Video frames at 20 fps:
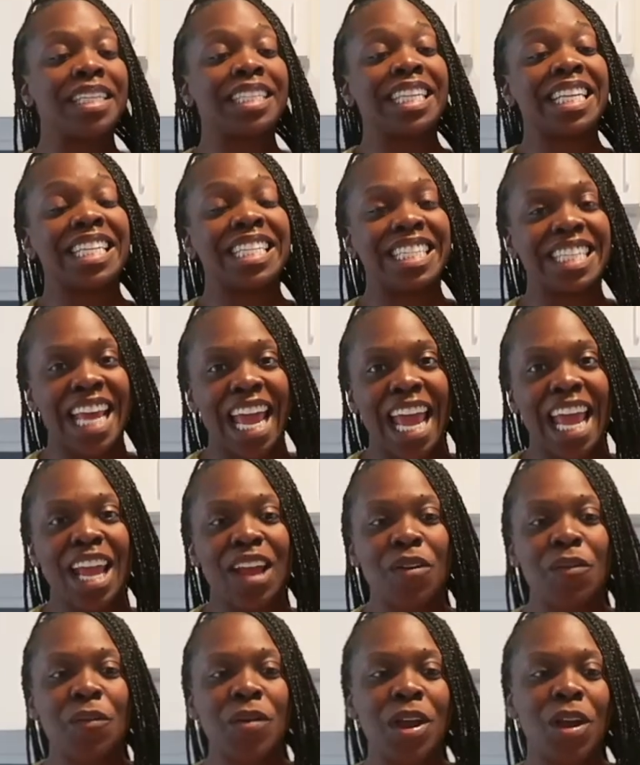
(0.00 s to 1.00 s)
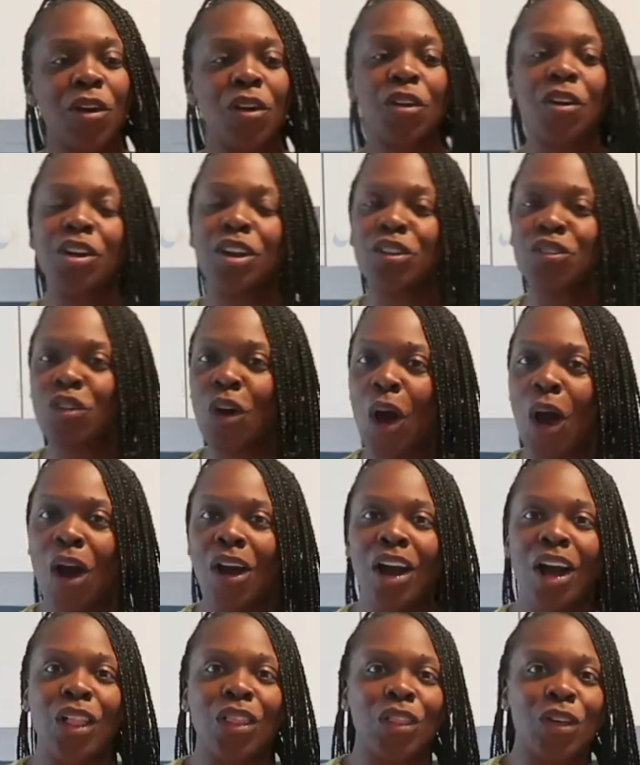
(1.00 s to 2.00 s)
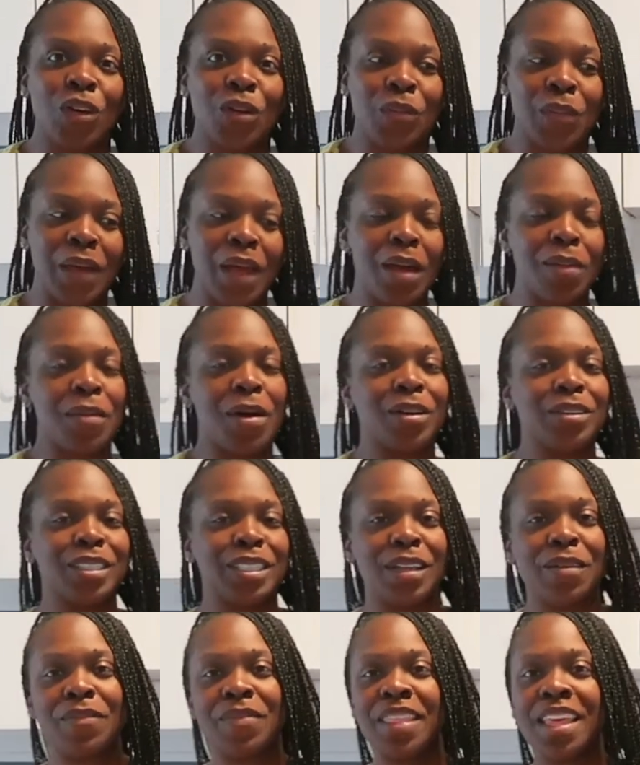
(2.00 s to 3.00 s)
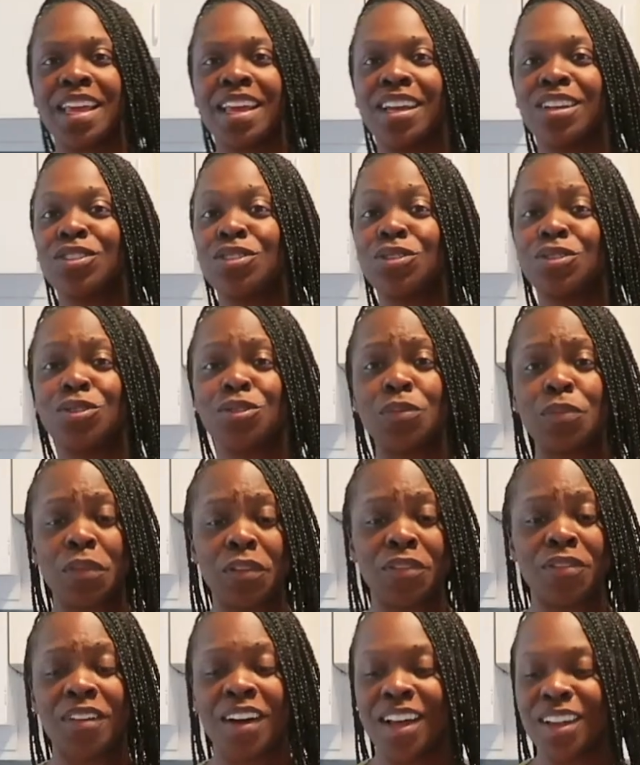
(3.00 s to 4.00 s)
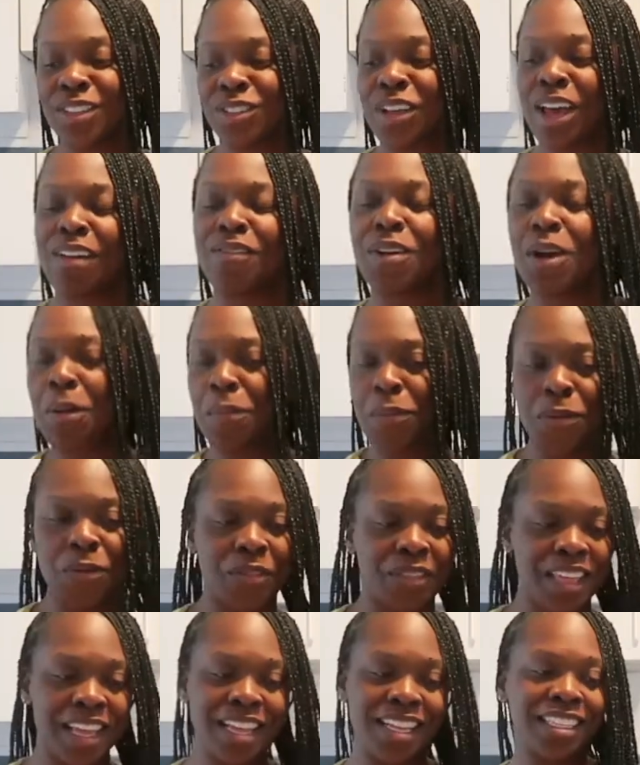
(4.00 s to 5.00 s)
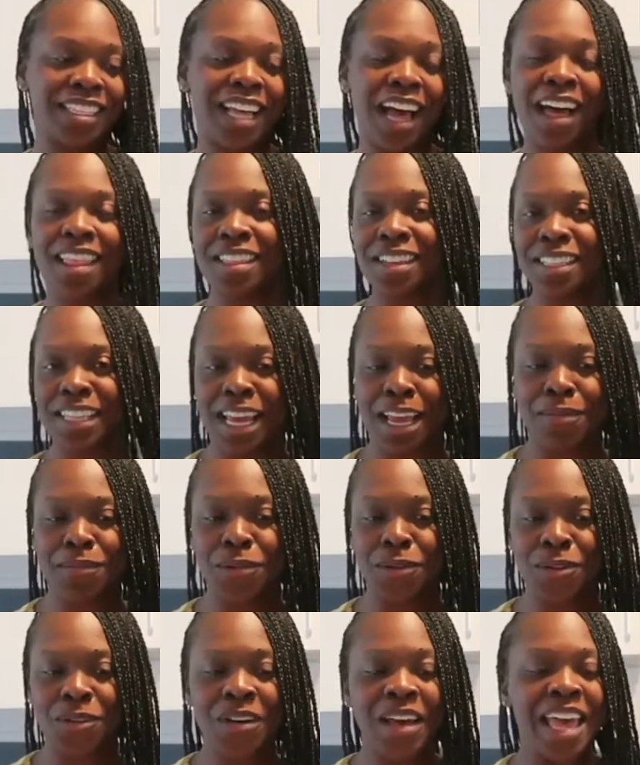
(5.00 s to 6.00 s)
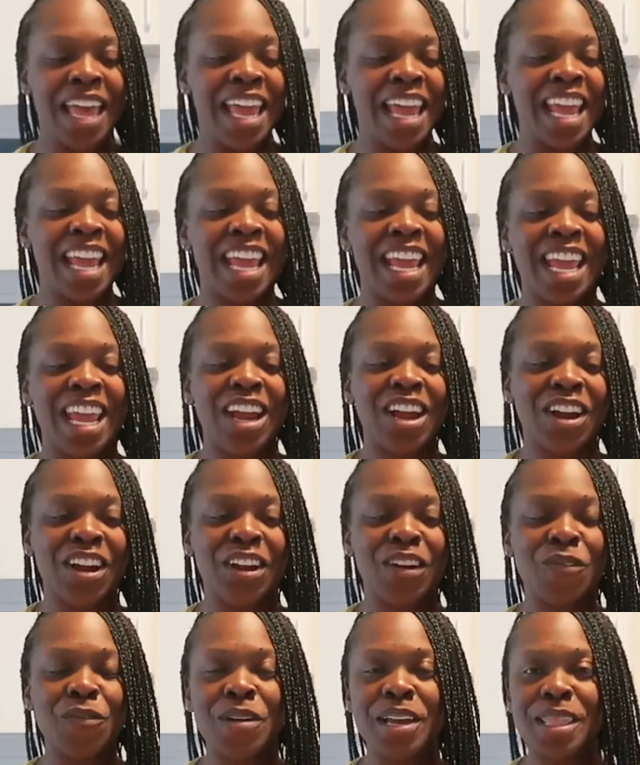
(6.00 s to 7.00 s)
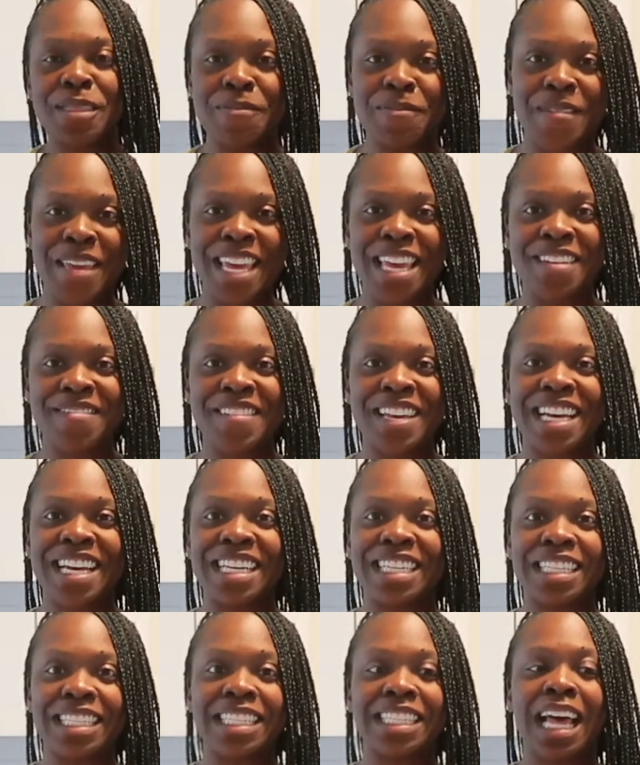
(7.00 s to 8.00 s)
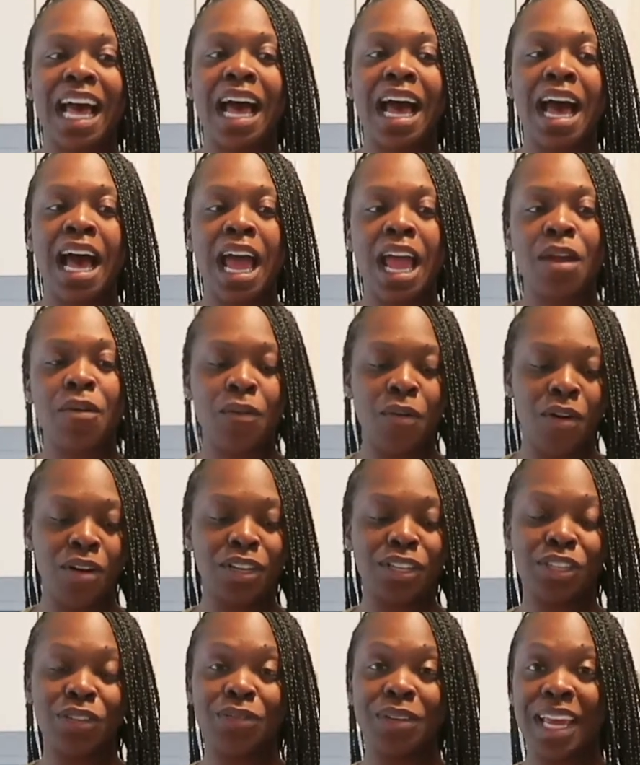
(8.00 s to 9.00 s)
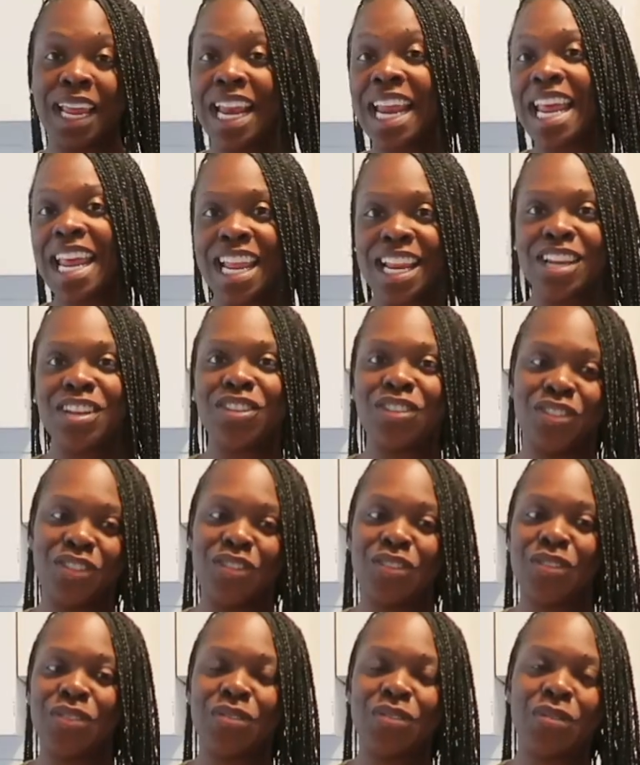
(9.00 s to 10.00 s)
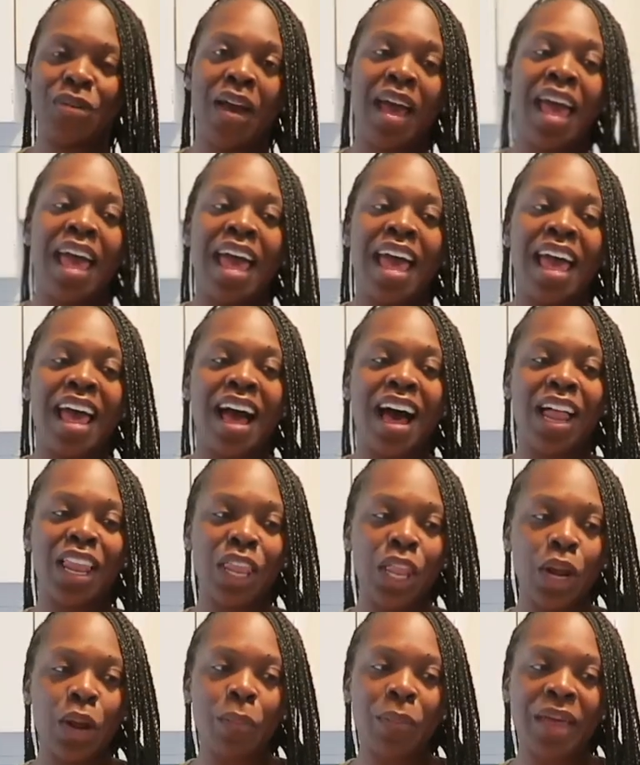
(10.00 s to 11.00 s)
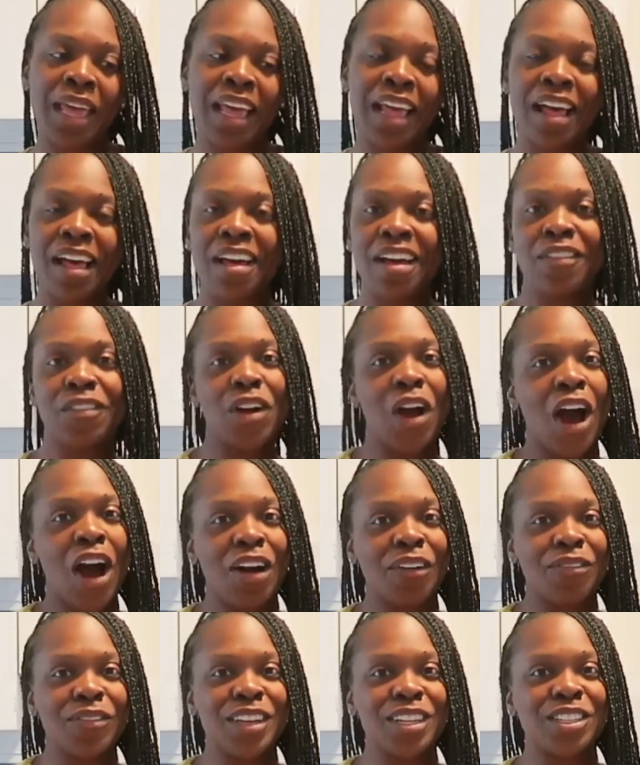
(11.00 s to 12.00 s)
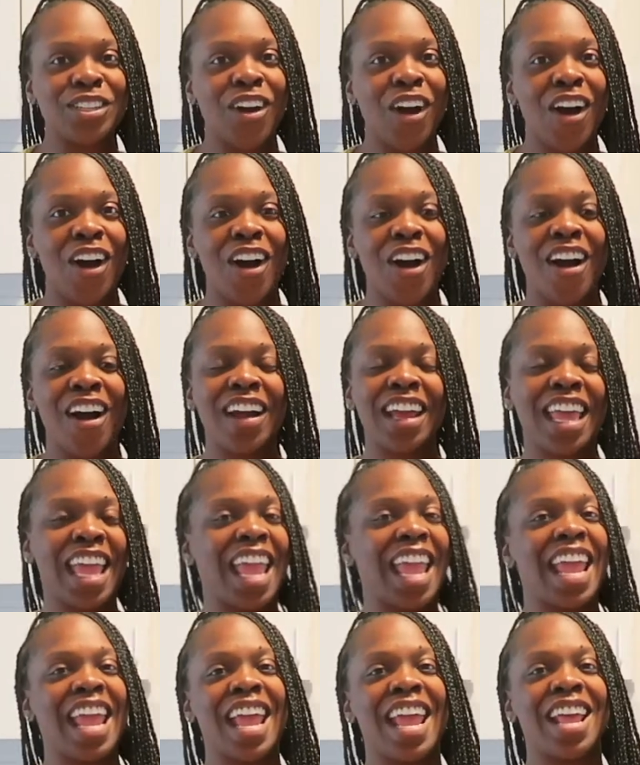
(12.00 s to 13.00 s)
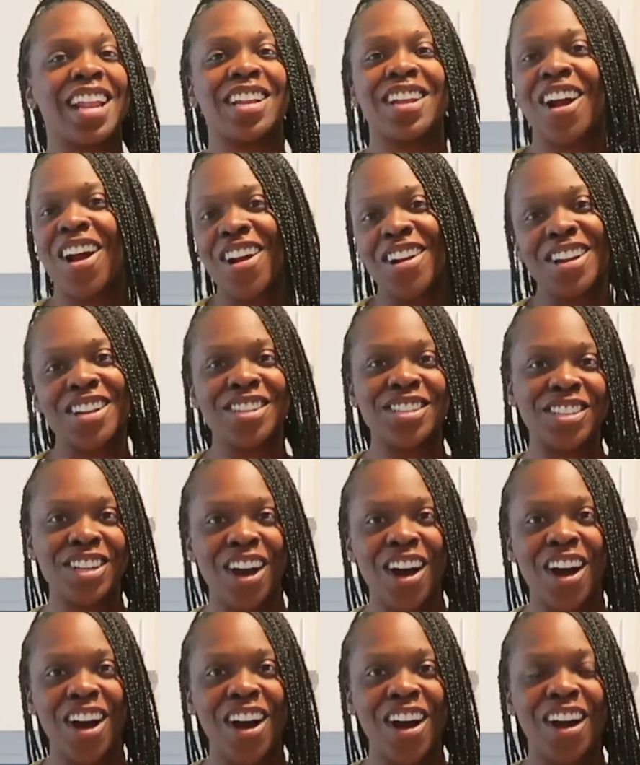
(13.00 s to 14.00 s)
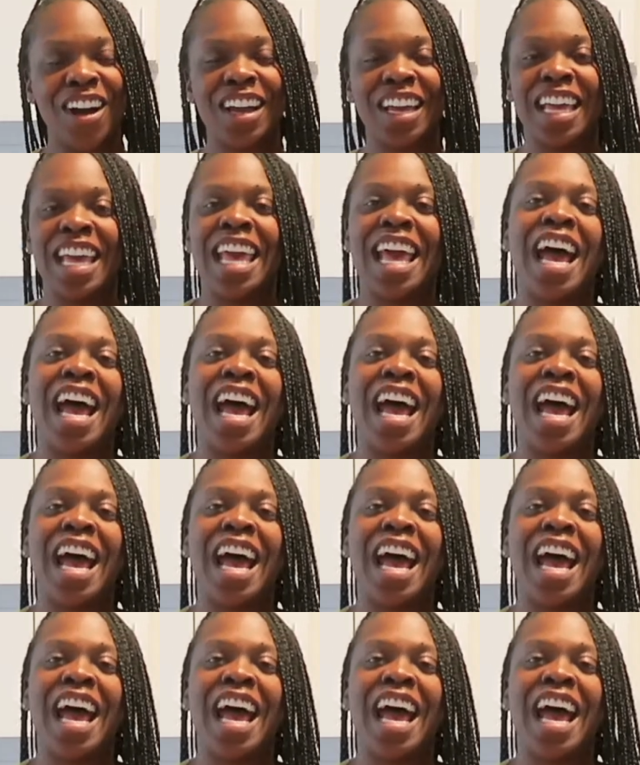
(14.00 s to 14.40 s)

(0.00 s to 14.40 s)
Today we are going to talk a little bit about something super fun. So I have a couple of things on the table here with me because I want to get into a little bit of coffee talk and garden talk.